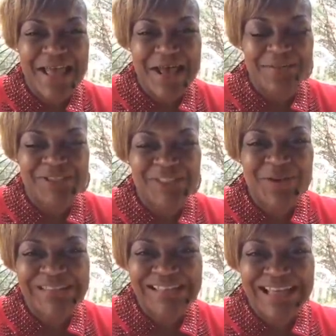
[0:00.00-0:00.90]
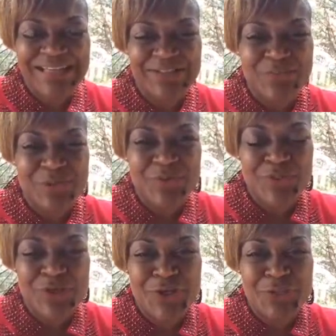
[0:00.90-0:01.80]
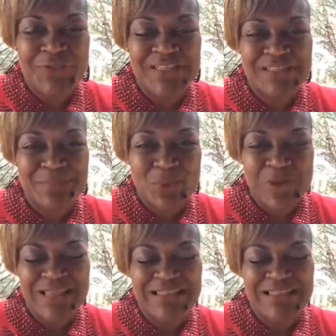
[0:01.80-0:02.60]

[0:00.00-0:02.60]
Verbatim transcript: I'm so excited to be with you this morning,